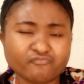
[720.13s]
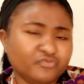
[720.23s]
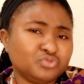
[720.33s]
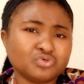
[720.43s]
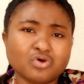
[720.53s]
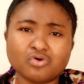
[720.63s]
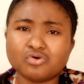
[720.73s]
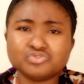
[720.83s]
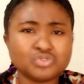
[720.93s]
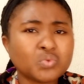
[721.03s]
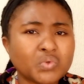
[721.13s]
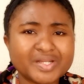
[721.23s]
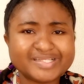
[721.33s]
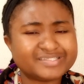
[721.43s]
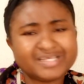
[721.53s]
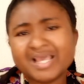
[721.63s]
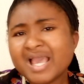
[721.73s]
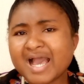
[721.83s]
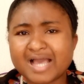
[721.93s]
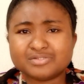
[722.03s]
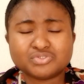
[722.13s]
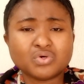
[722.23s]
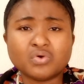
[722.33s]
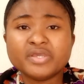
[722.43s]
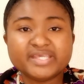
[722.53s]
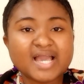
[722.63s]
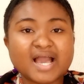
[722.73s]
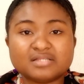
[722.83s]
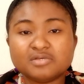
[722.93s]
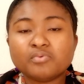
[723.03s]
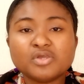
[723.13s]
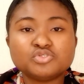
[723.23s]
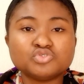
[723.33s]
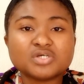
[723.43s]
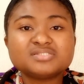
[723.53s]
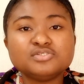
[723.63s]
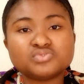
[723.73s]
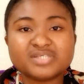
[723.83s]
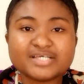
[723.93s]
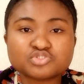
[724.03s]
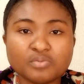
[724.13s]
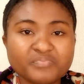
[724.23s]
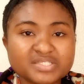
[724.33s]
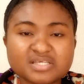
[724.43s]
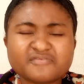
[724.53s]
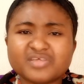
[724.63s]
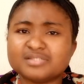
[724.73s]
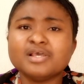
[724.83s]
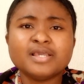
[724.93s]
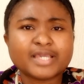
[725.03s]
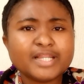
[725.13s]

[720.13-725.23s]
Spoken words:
video or audio quality. And yeah, at a point, you just need to get some basic things.